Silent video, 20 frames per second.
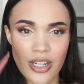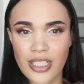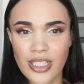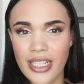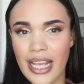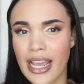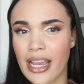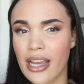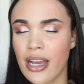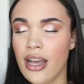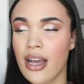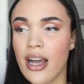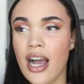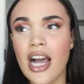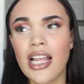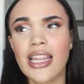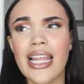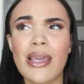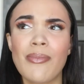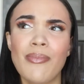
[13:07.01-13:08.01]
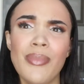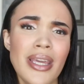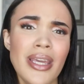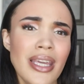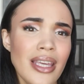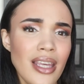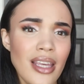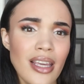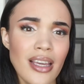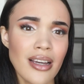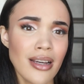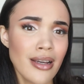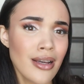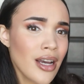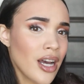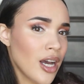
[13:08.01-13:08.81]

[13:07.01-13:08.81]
There's like a light pink,